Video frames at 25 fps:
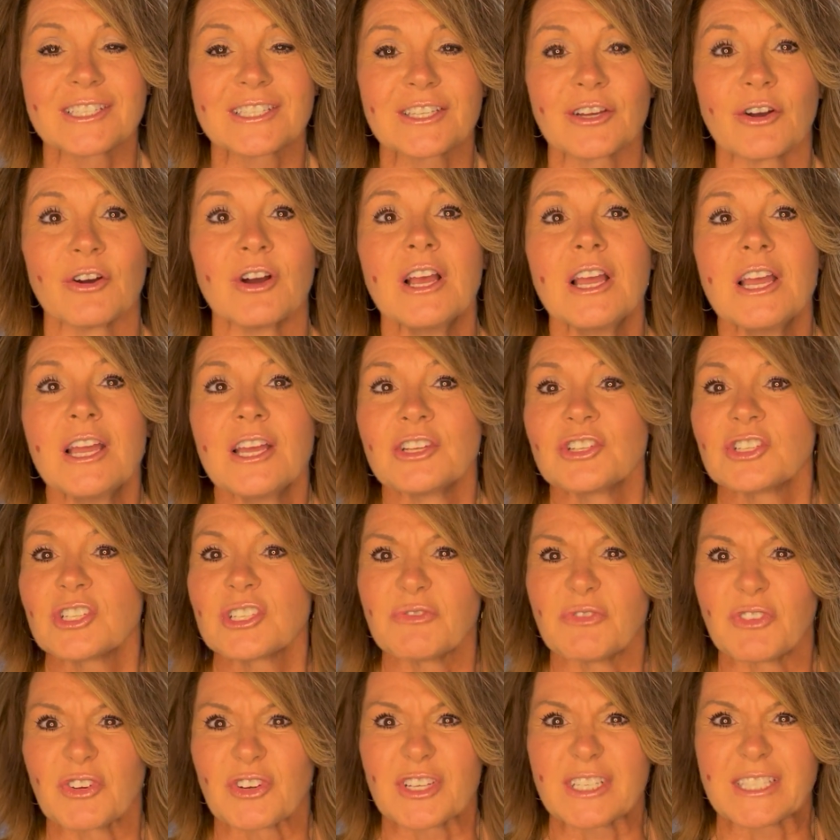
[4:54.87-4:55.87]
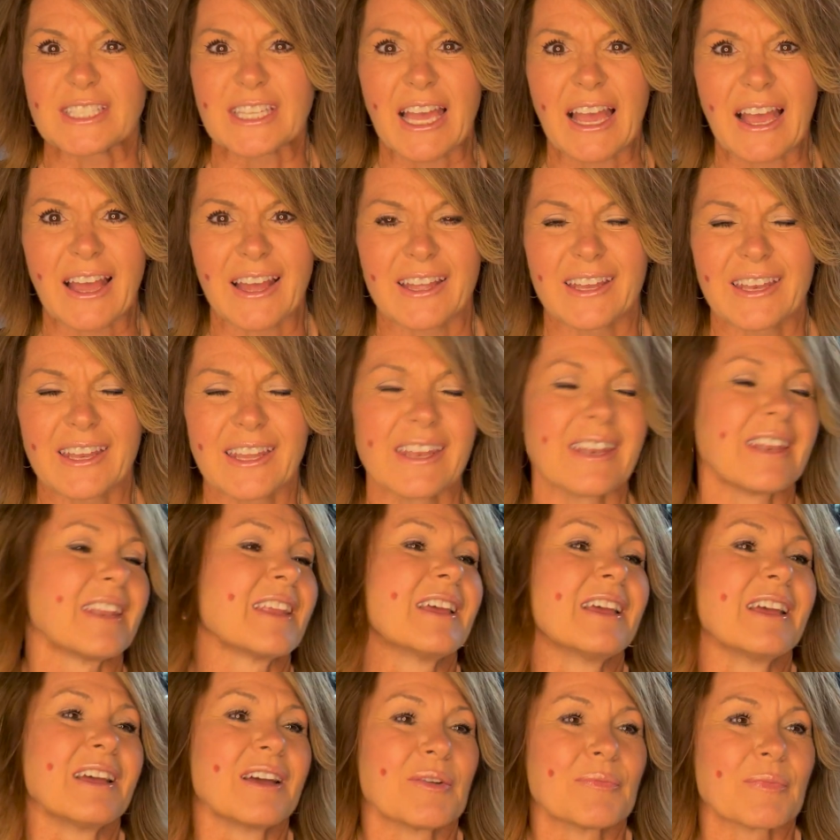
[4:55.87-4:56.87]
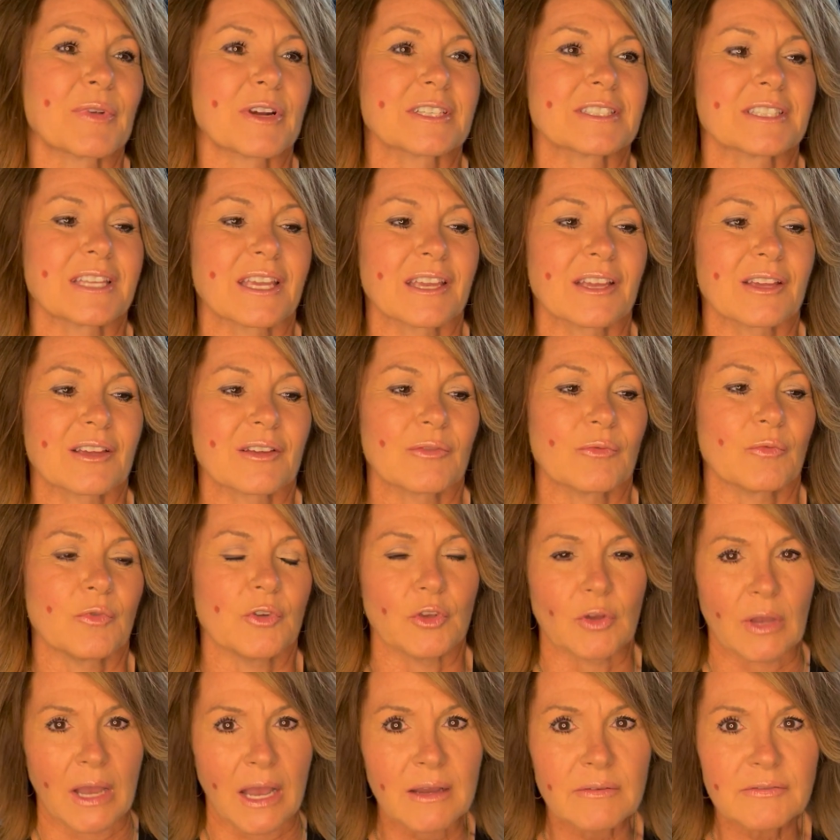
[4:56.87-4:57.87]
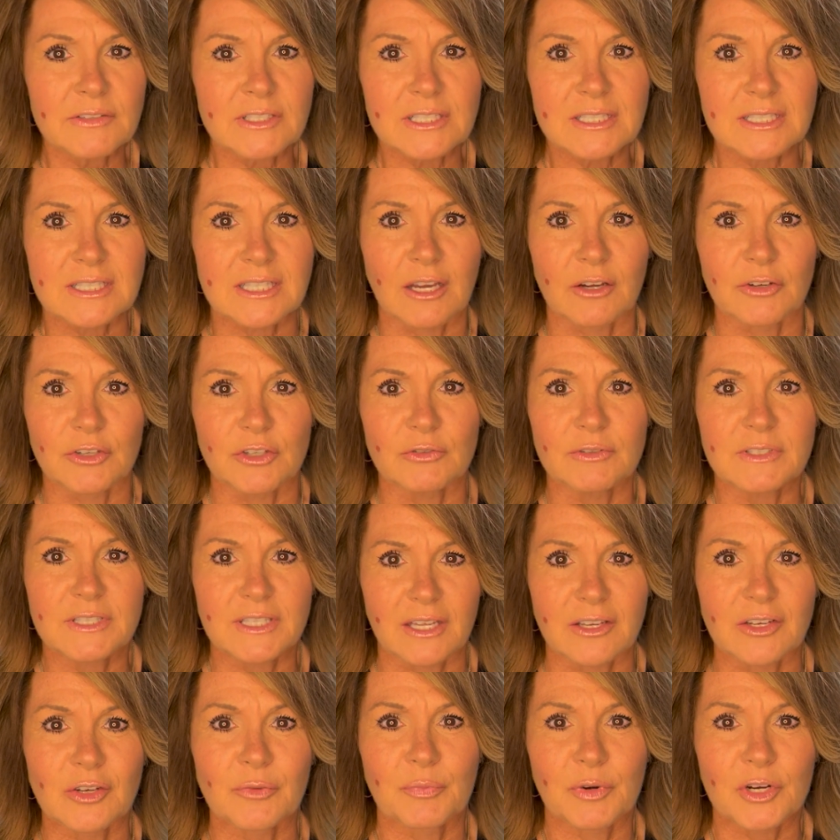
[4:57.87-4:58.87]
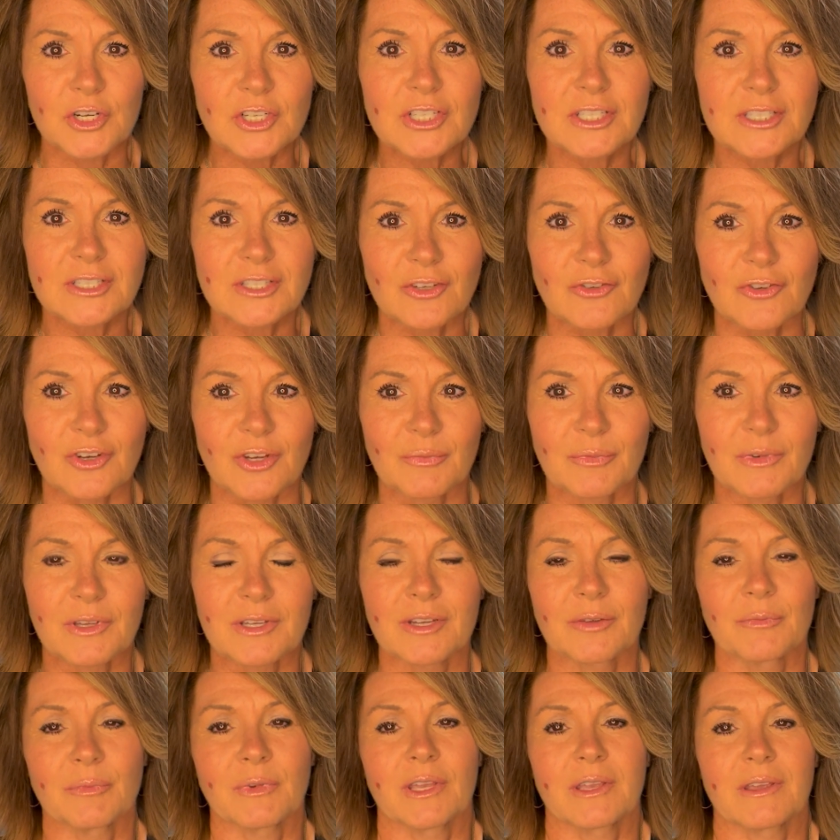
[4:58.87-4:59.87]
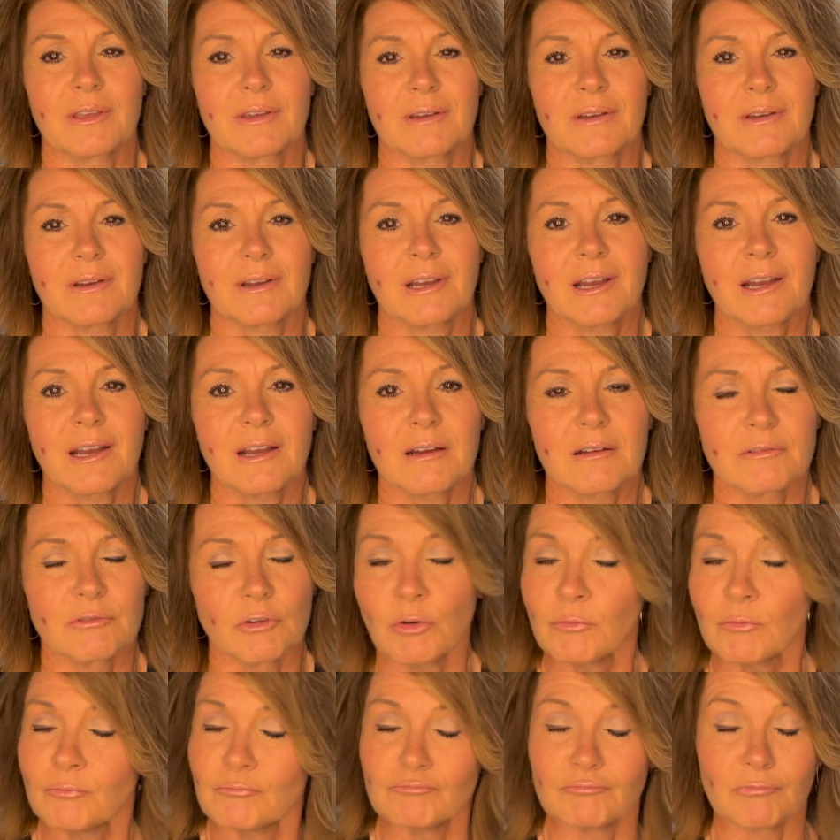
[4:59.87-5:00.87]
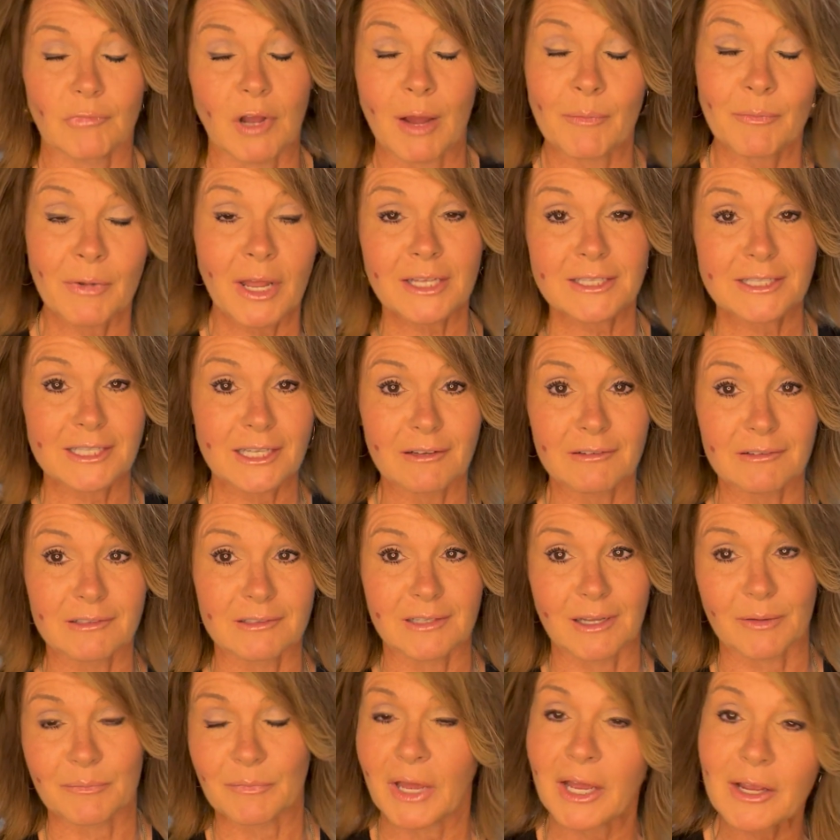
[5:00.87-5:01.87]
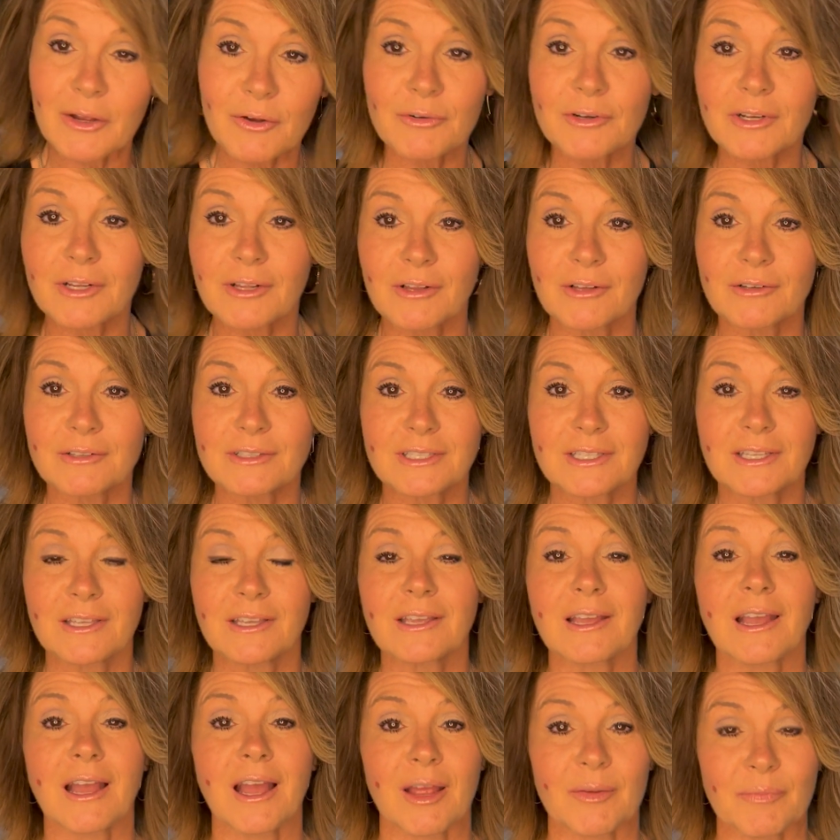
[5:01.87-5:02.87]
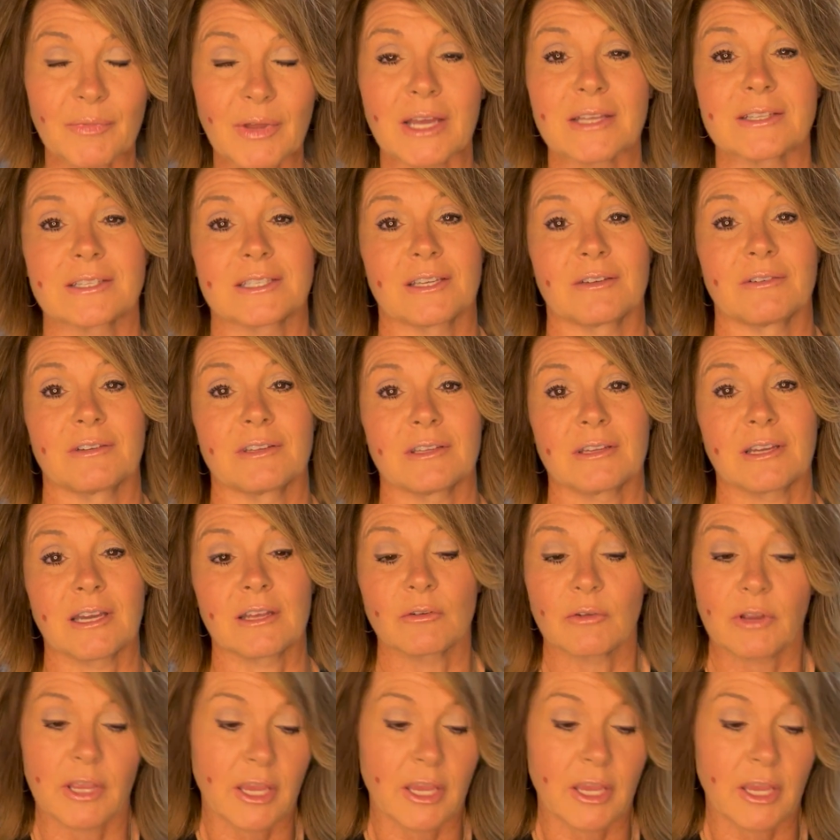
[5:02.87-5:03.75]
So just very sad. And Mark's like, well, you have to sell. You signed a purchase agreement. And I'm like, nope, I'm not selling. I'm not going to closing. I'm not selling. I don't